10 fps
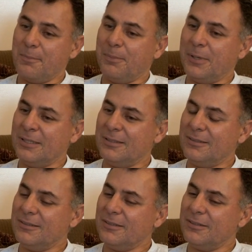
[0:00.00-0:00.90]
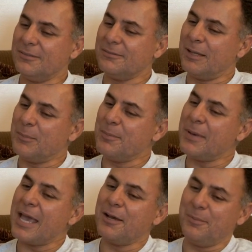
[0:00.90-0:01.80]
But I'm going to
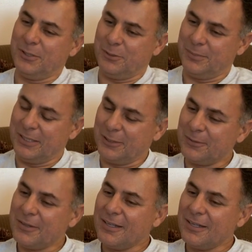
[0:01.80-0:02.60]
back up a little bit here.